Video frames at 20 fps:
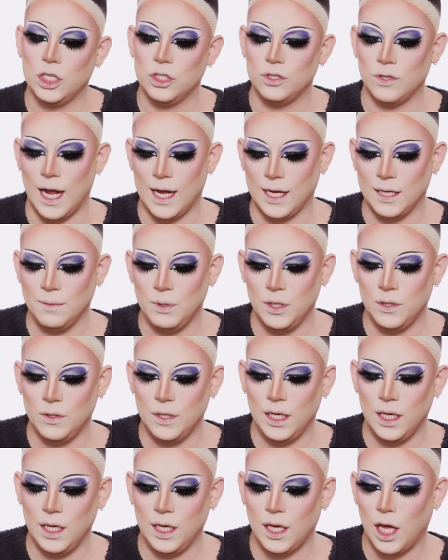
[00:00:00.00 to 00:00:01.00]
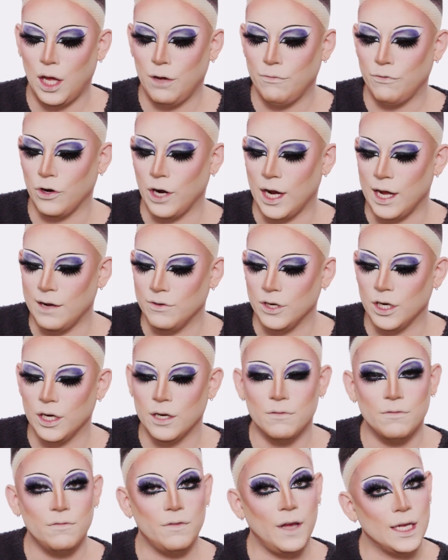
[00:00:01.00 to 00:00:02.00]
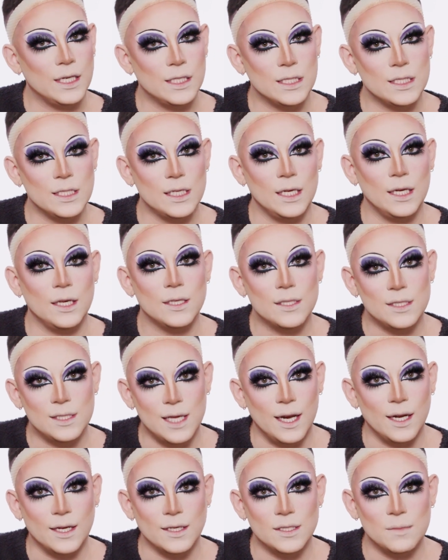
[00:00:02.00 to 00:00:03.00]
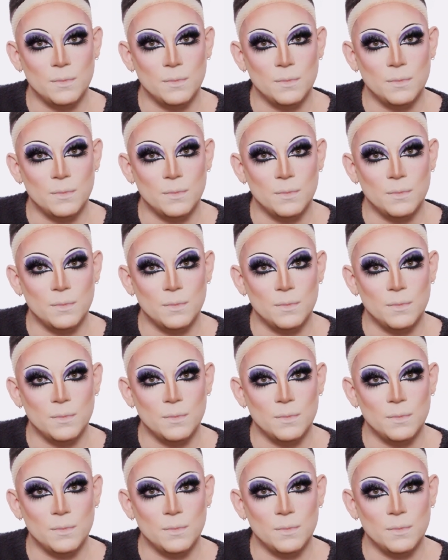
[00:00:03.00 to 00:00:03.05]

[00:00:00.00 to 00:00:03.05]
Dragon Beauty Forever Fantasy Setting